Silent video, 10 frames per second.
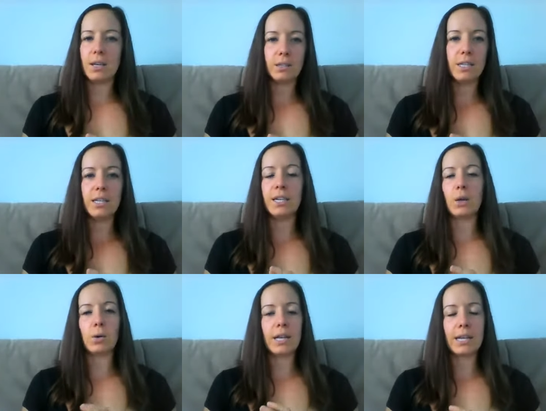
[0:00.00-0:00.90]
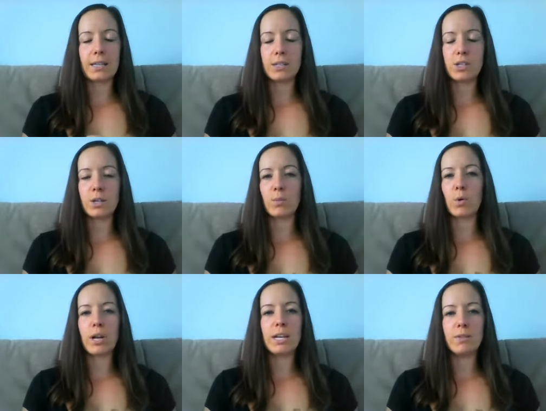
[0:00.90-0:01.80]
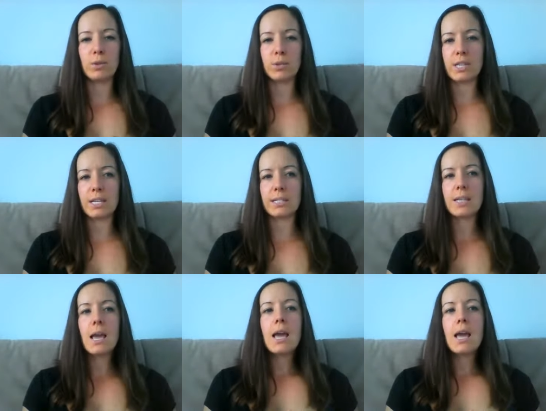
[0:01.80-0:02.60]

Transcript: healthy eating or getting in the gym or any of those things.